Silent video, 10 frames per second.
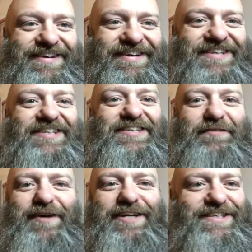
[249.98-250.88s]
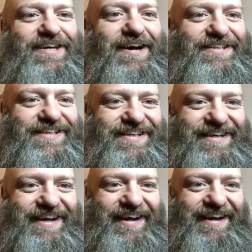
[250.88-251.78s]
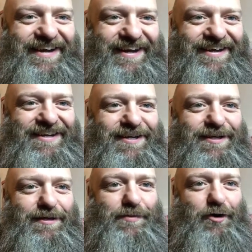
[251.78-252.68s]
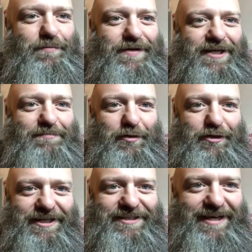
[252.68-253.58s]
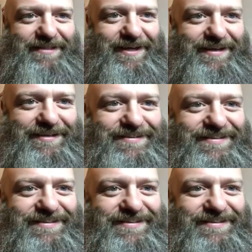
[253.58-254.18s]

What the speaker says: You need the Visorcat, do you? A Brabrecht Moonlicht Nicht de Nicht.